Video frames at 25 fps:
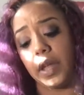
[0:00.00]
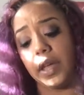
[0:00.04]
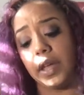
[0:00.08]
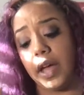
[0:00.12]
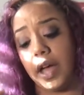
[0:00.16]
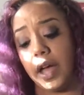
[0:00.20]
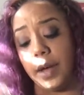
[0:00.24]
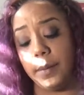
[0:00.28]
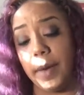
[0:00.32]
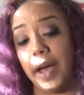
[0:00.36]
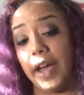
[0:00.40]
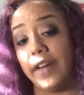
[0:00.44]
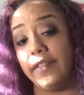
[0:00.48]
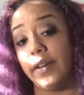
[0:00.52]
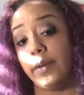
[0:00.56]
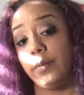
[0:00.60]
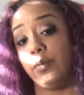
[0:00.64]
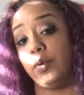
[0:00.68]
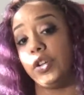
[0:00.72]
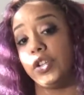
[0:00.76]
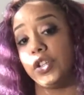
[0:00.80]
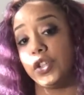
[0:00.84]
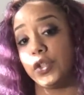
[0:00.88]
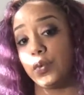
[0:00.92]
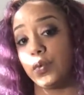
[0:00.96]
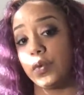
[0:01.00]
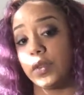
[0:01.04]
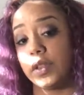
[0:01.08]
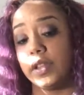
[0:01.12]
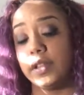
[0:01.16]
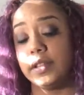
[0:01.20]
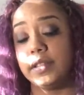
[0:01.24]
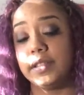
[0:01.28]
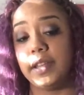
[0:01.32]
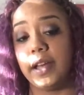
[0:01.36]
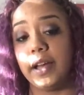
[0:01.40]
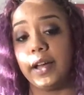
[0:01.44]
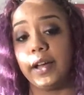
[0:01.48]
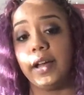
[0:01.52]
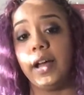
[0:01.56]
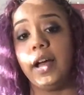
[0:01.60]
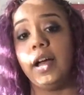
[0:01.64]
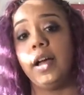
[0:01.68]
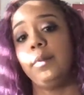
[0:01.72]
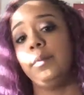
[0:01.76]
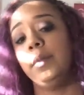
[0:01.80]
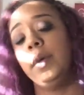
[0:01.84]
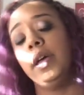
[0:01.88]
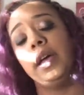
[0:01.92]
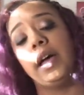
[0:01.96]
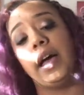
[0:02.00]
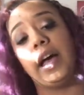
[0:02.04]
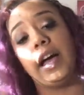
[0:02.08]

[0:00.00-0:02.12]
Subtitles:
highvibrationswithliz.com.